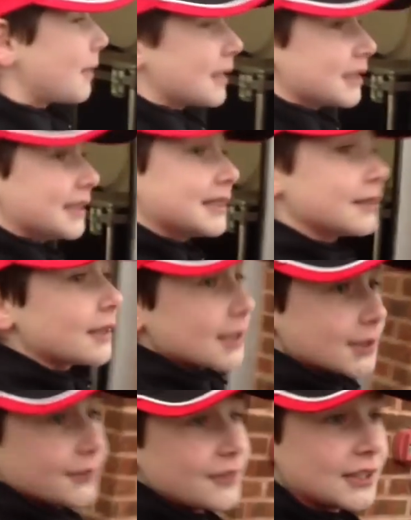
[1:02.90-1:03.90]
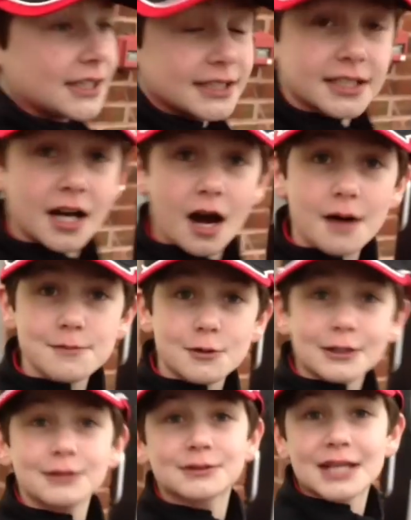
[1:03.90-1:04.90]
meant he didn't actually feel it in the car, but
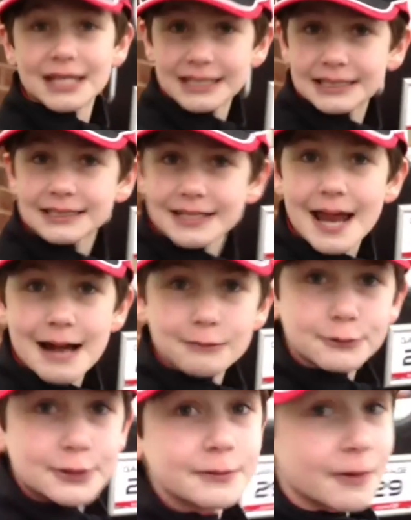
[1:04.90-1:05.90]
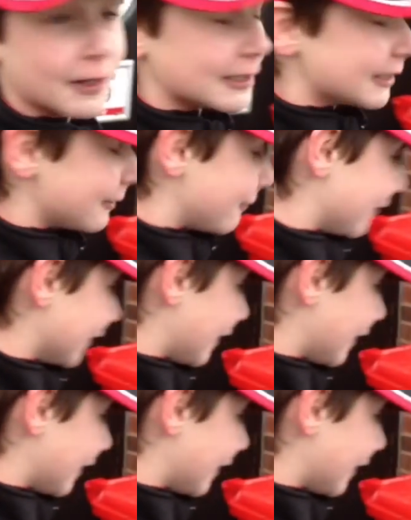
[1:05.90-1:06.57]
when he was getting in and out, he really did feel